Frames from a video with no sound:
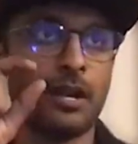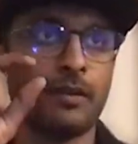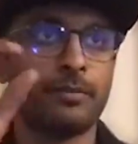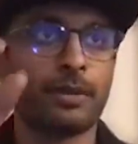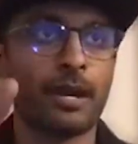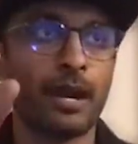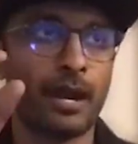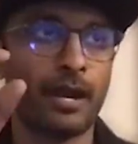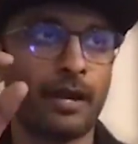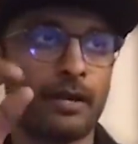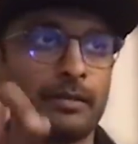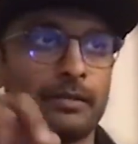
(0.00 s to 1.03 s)
our
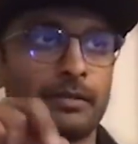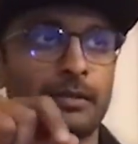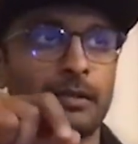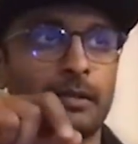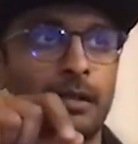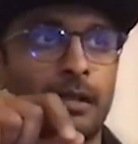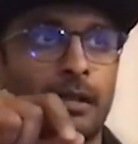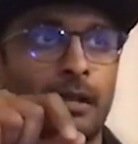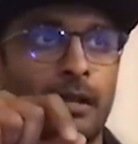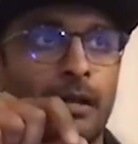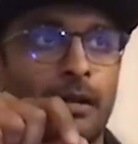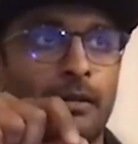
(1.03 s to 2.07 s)
brand
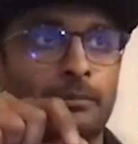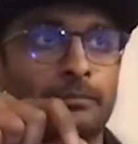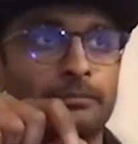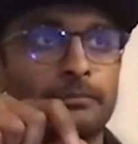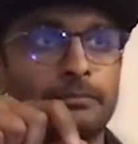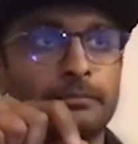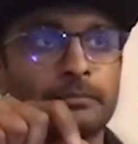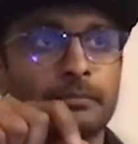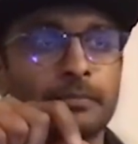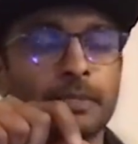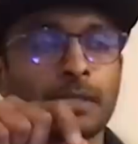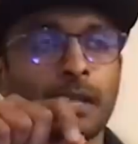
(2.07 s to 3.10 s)
um,
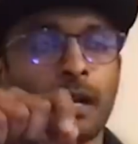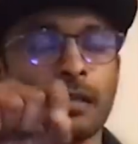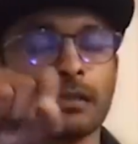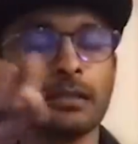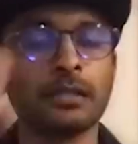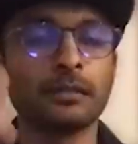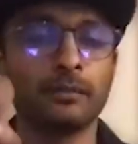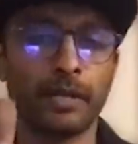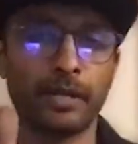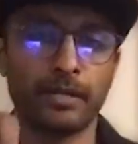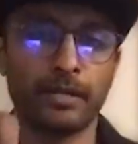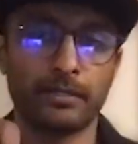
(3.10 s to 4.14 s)
a little
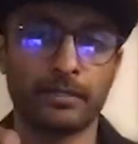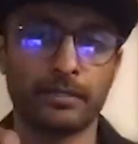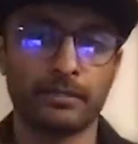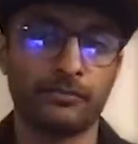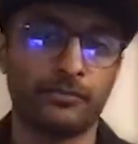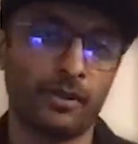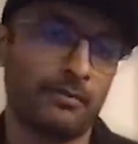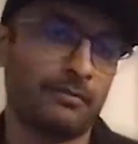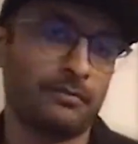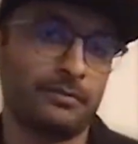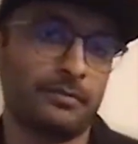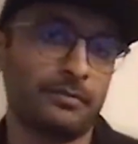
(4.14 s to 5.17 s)
bit
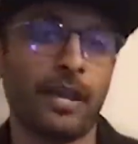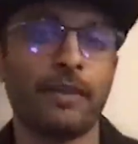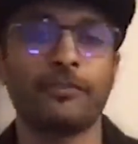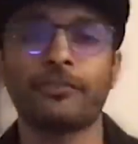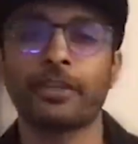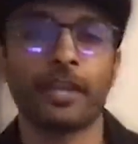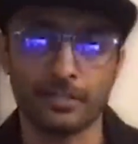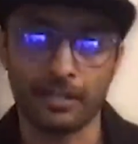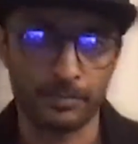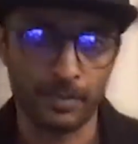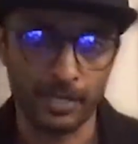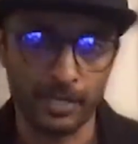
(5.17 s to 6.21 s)
from everything else
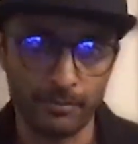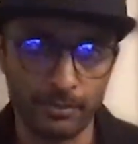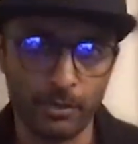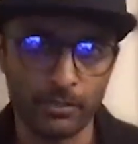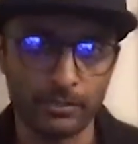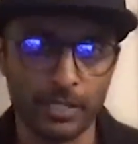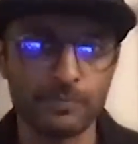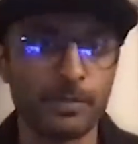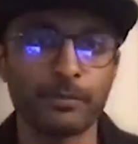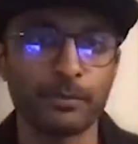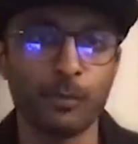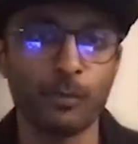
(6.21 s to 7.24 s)
that being prom- that's
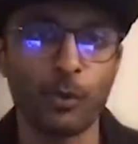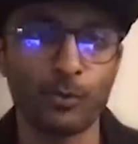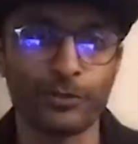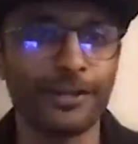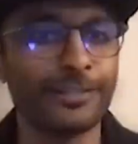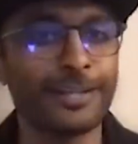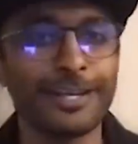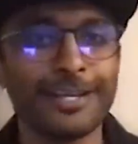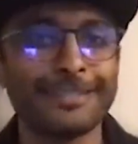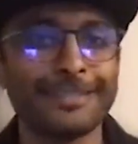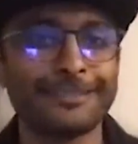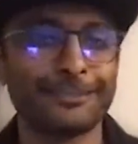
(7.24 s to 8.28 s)
being promoted, right?
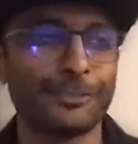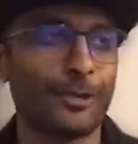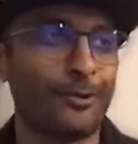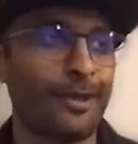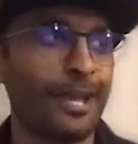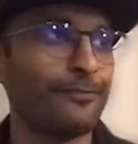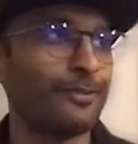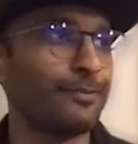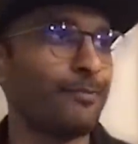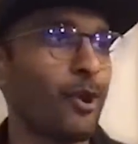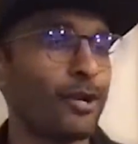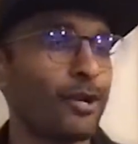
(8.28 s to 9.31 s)
You know,
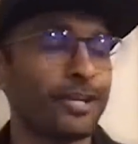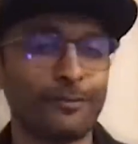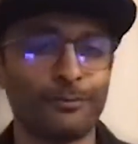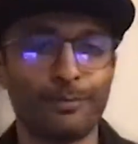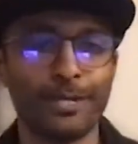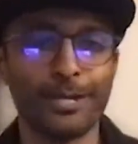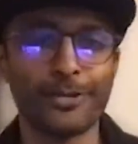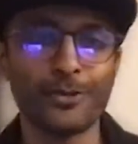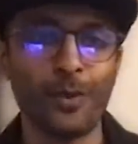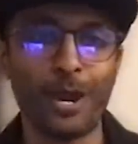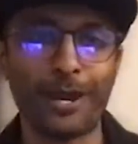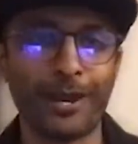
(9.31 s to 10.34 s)
every morning, me and
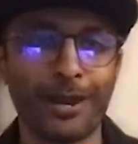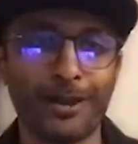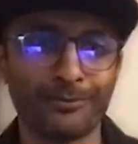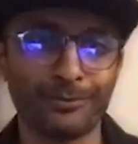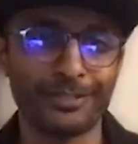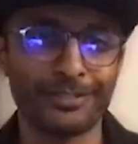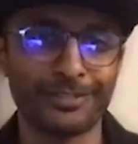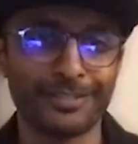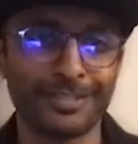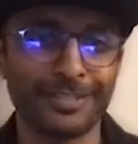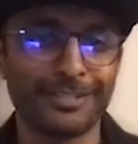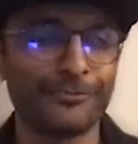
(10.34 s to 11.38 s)
you wake up with
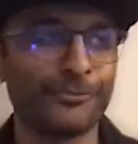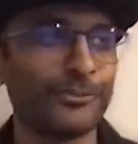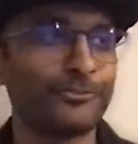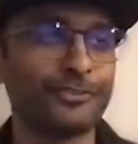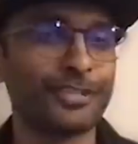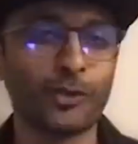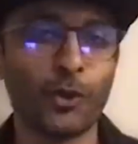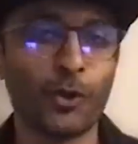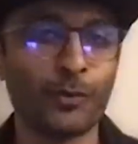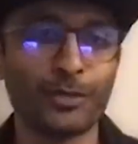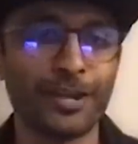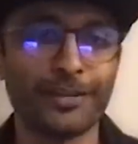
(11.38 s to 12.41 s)
15
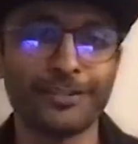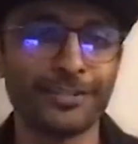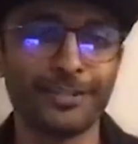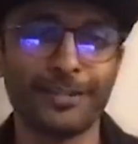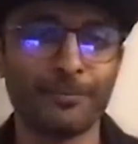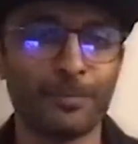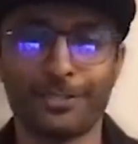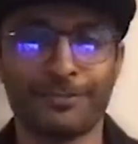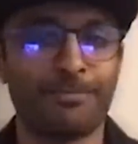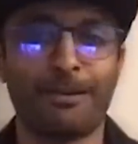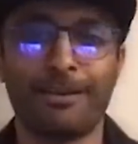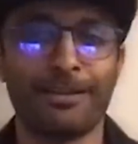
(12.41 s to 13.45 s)
COVID 19
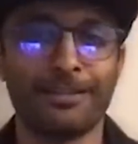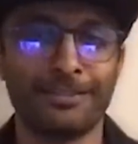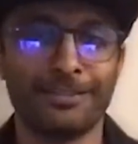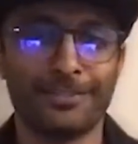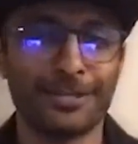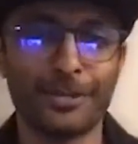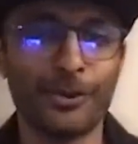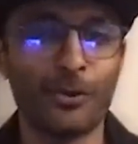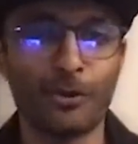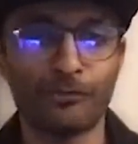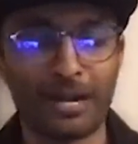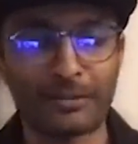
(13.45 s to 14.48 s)
emails by the CEO
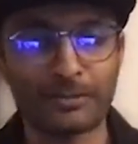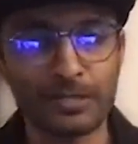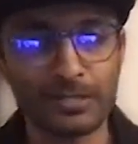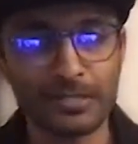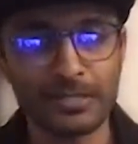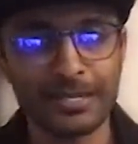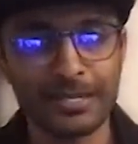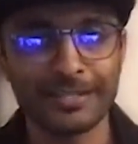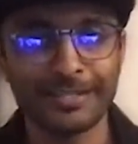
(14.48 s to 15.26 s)
or founders